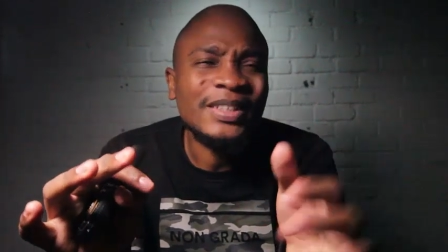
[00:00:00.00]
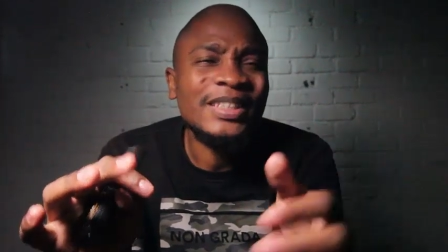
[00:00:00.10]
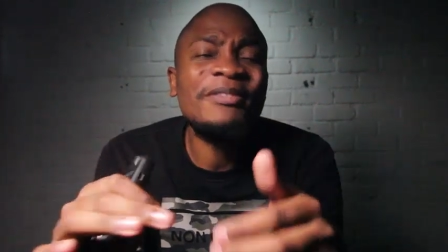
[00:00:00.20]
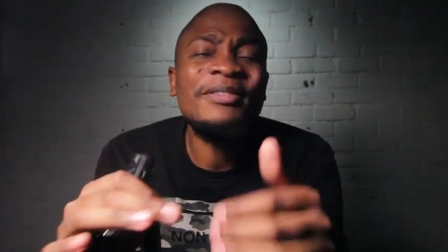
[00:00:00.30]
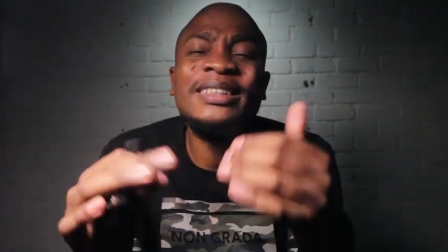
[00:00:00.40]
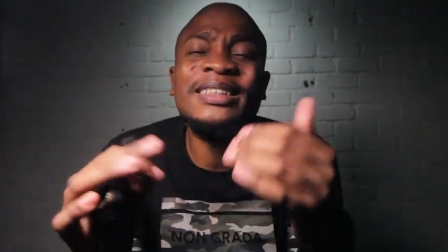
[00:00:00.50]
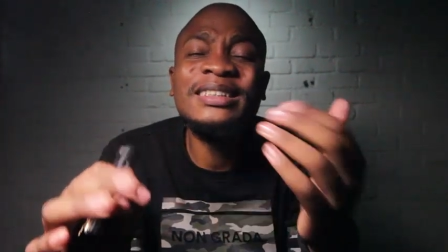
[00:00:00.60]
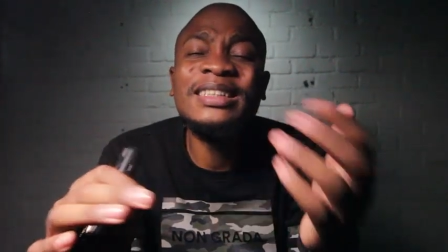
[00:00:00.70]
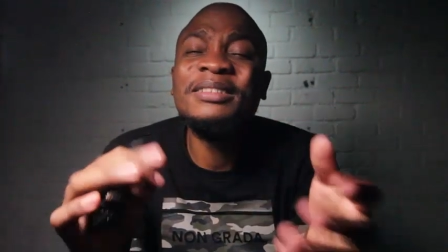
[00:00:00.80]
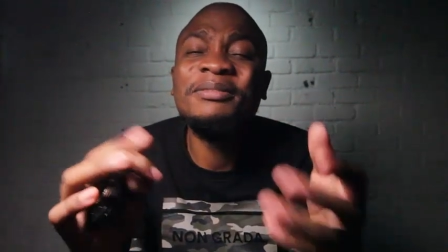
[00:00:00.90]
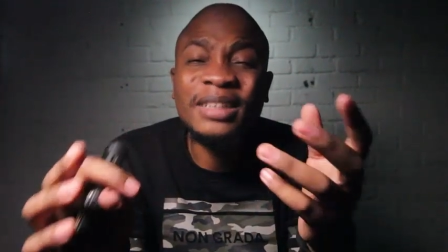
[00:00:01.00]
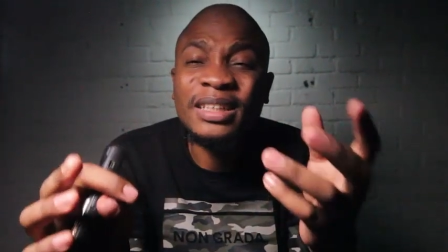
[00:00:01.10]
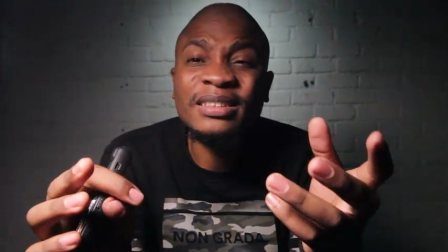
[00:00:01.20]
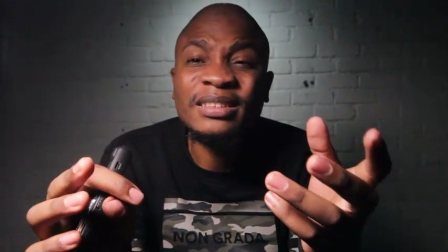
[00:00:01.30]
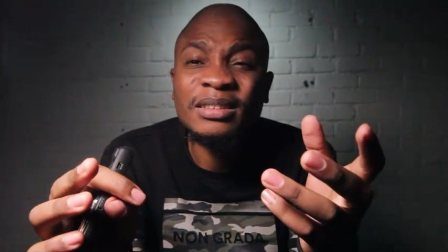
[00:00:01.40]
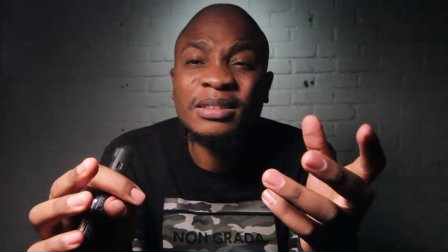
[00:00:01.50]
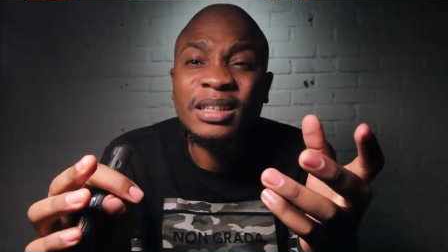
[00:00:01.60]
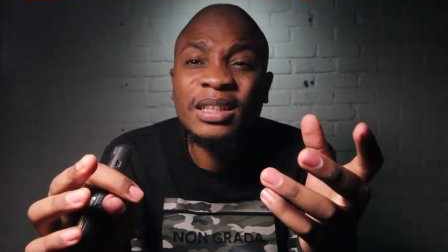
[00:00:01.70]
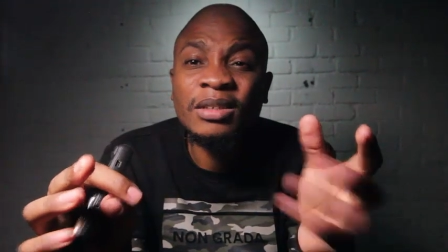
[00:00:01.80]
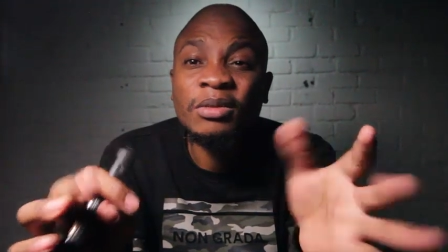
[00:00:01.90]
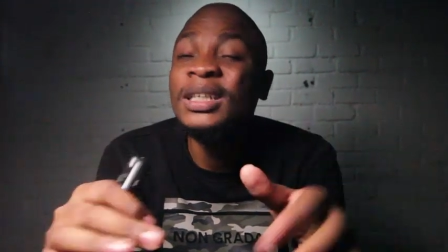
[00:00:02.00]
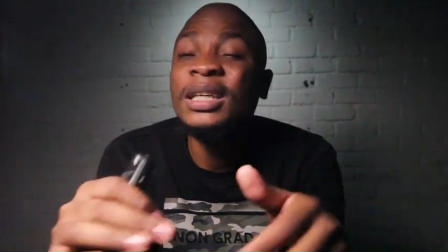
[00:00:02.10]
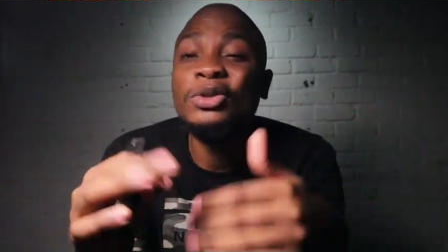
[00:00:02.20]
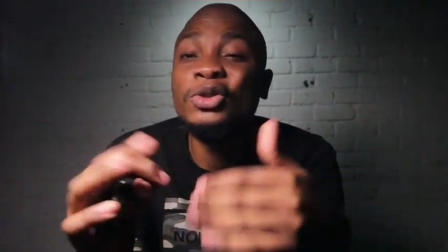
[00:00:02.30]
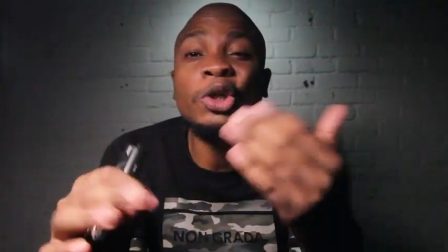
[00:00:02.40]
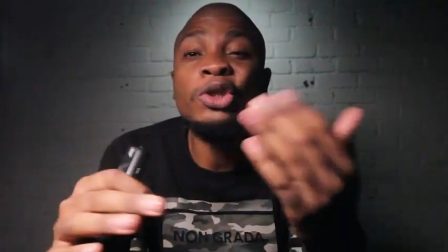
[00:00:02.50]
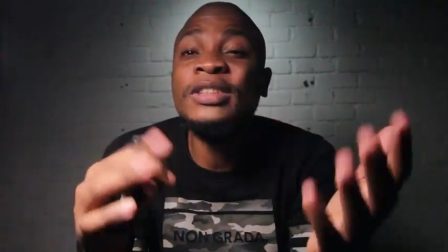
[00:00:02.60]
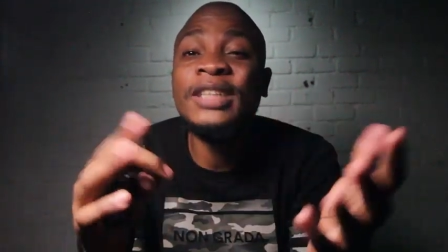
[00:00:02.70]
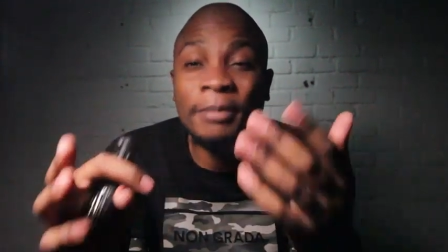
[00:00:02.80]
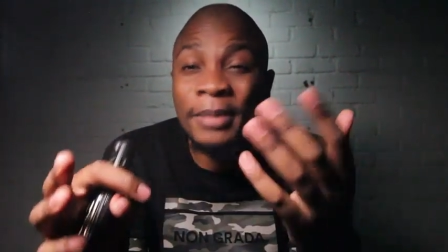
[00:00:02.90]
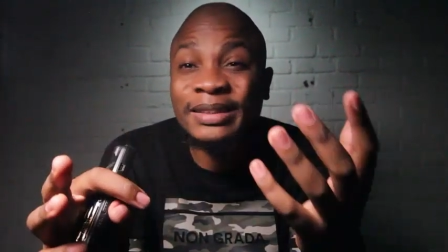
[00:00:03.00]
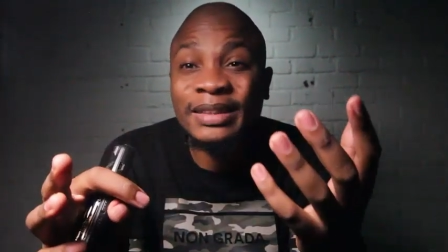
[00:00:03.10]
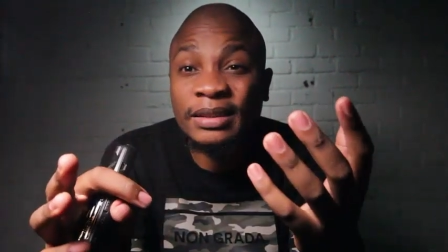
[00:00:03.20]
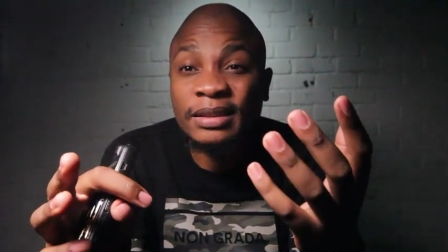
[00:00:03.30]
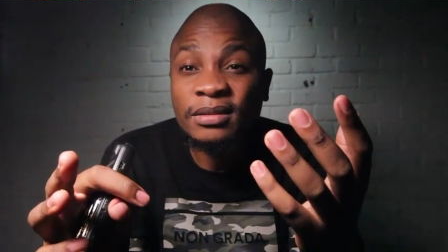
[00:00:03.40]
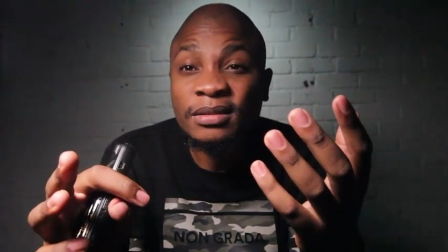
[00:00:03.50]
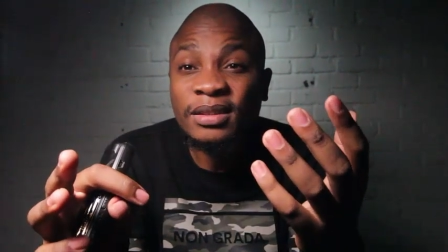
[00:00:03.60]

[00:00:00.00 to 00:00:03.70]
these are very sensitive things. When it comes to doctrinal matters,